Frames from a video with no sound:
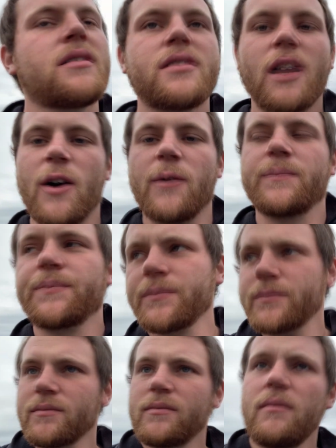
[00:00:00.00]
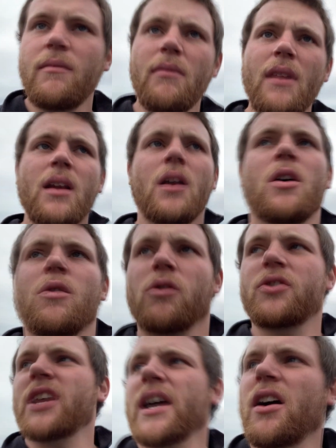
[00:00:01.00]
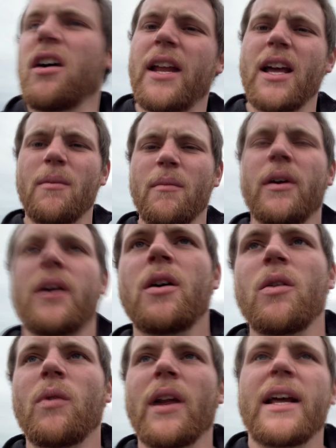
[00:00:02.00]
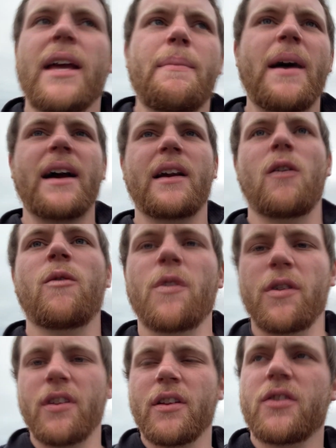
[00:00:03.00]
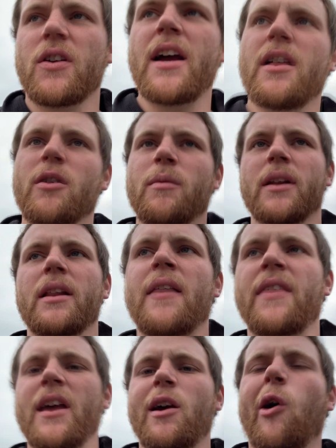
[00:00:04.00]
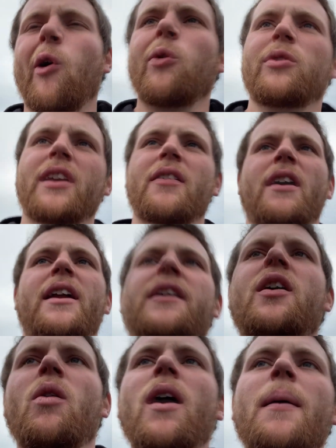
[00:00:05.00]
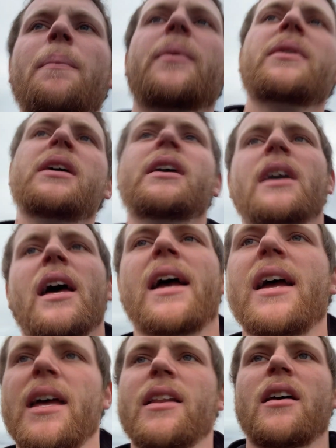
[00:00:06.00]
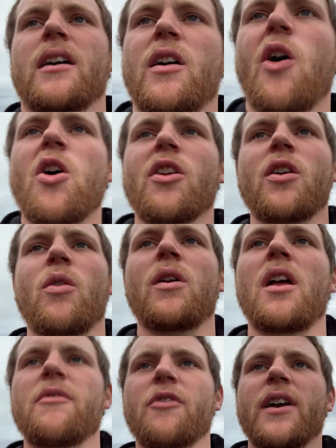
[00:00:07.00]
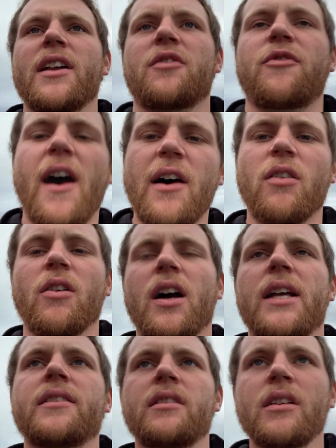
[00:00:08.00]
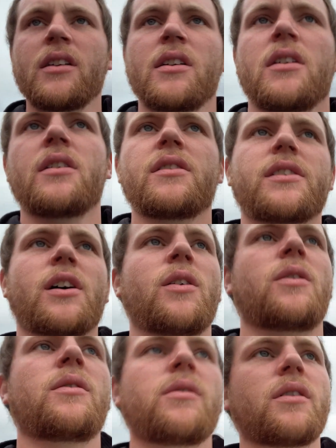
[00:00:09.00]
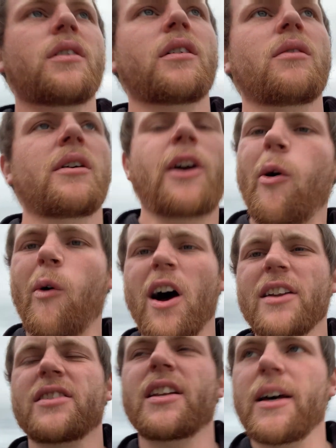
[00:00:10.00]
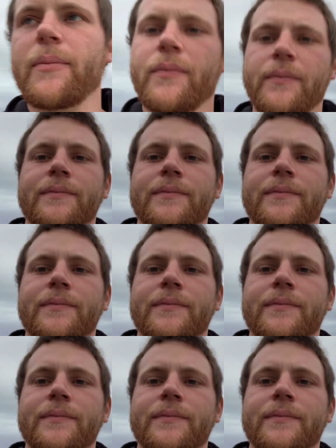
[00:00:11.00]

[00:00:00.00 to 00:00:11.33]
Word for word: so we'll check on him when I get back over to the trailer. But I think Cole's getting ready to go up, and uh, Carter going up for his final run. So we'll go watch them.